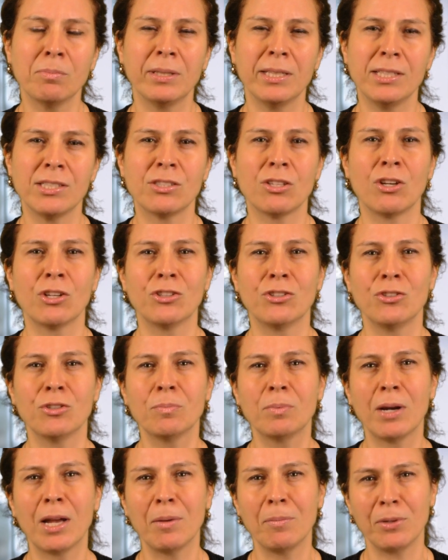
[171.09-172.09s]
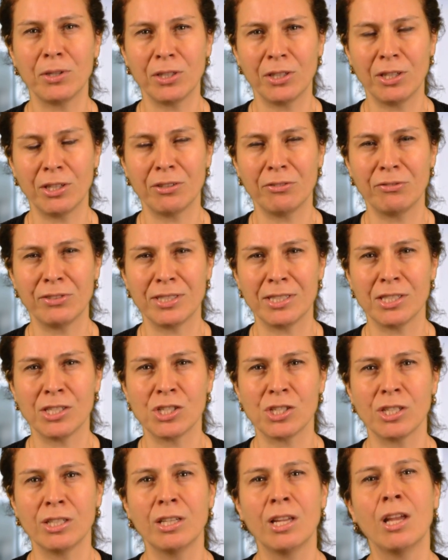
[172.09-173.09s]
please talk to your primary care
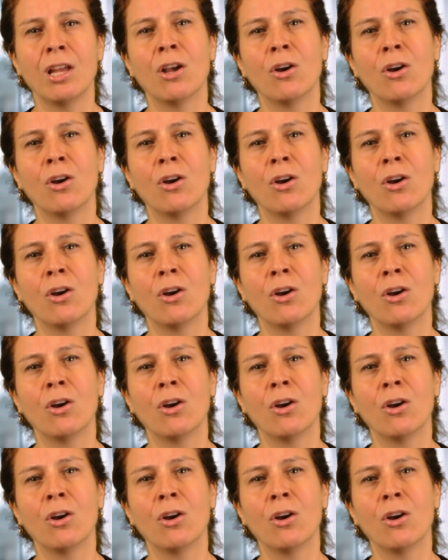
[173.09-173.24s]
physician